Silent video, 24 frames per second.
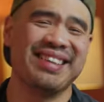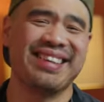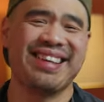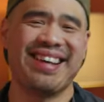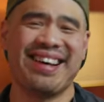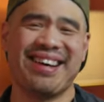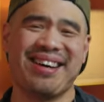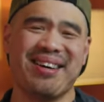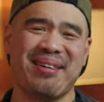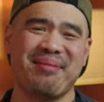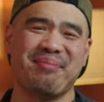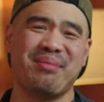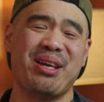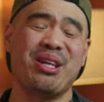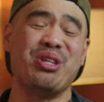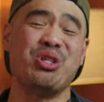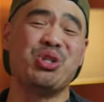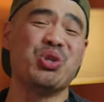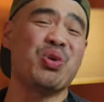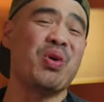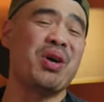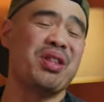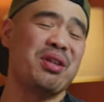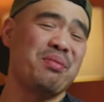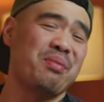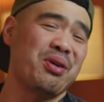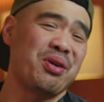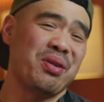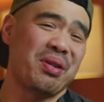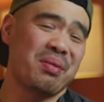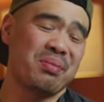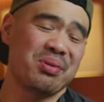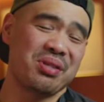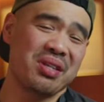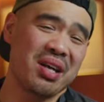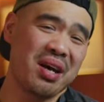Um, enjoy the meal
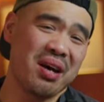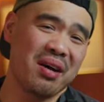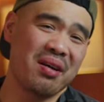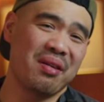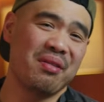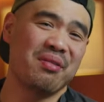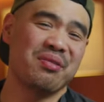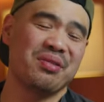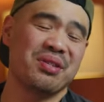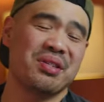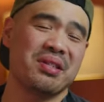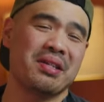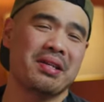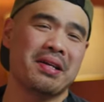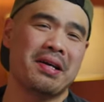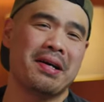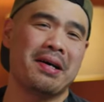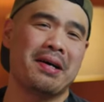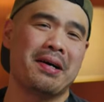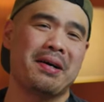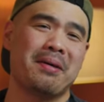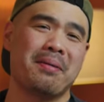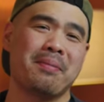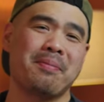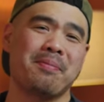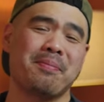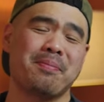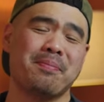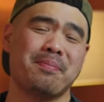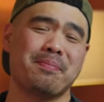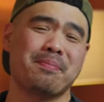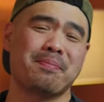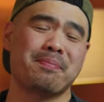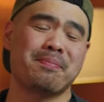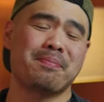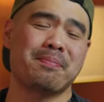themselves, um,
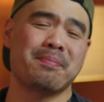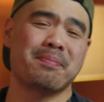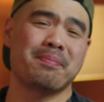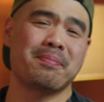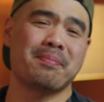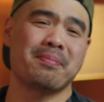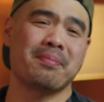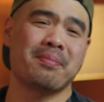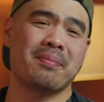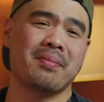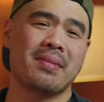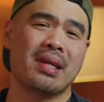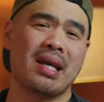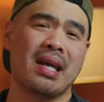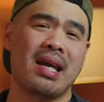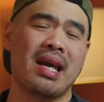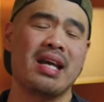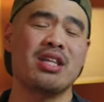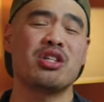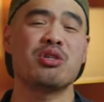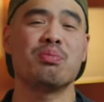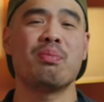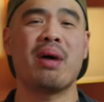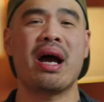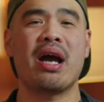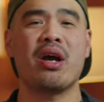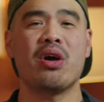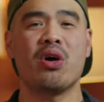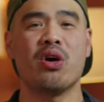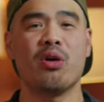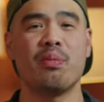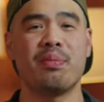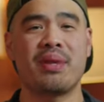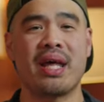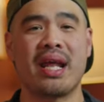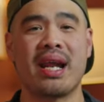it's my
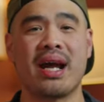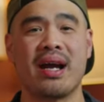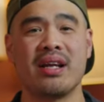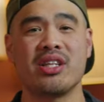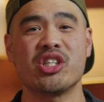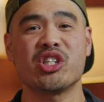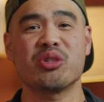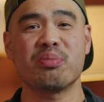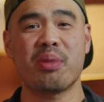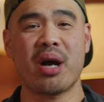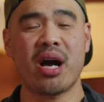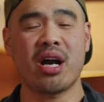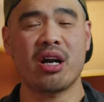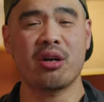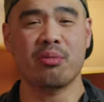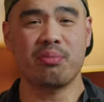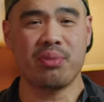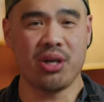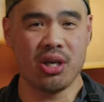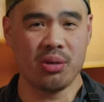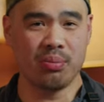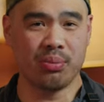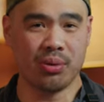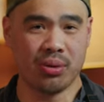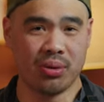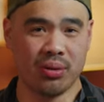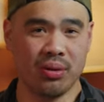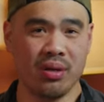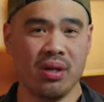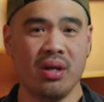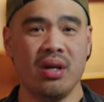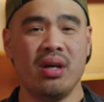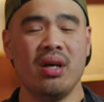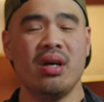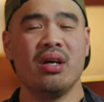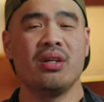hope that I inspire people
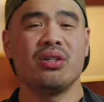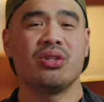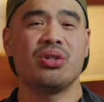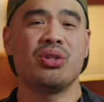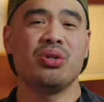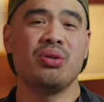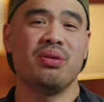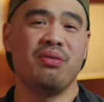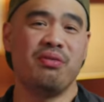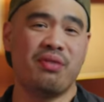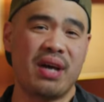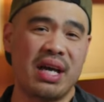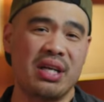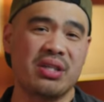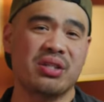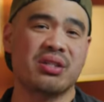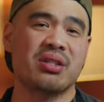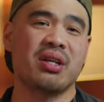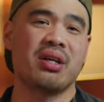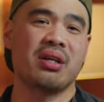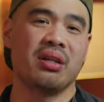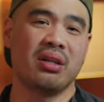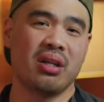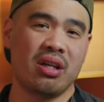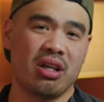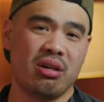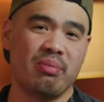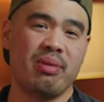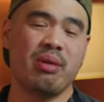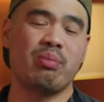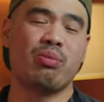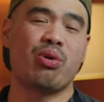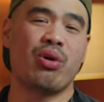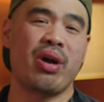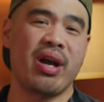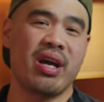to invest a little
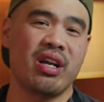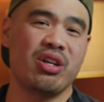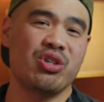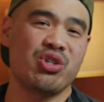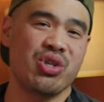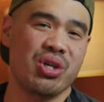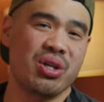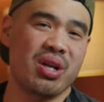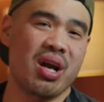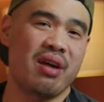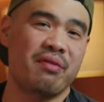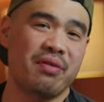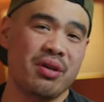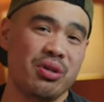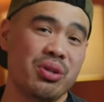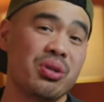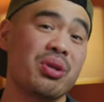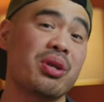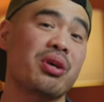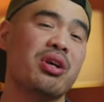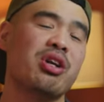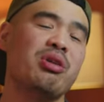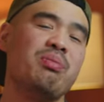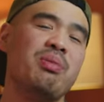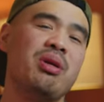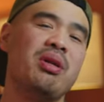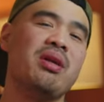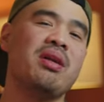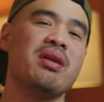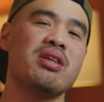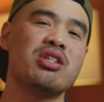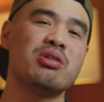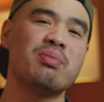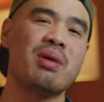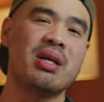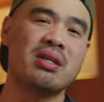bit more energy and effort into their
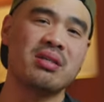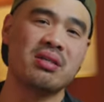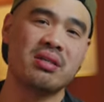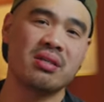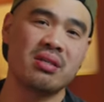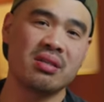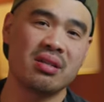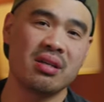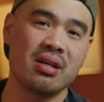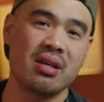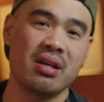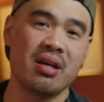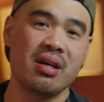community spaces.